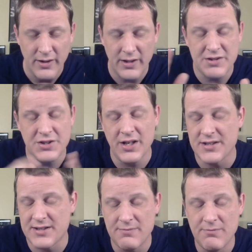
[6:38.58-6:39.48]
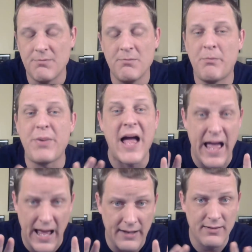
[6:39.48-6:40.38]
Like, it's just
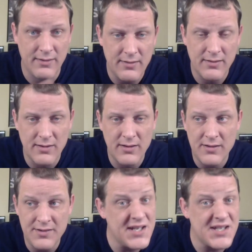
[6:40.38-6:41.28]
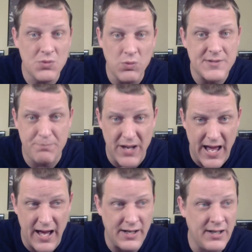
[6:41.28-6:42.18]
bad. This was
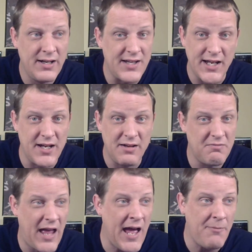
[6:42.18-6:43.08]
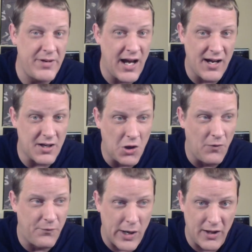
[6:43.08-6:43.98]
bad. They had Bianca
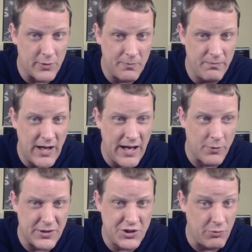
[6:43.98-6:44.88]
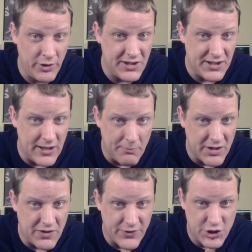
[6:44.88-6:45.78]
go forever, but she really didn't get
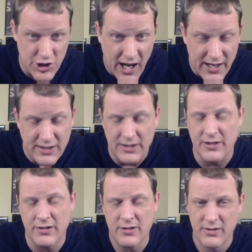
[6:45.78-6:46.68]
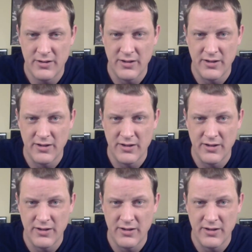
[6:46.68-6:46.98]
much of a shine here.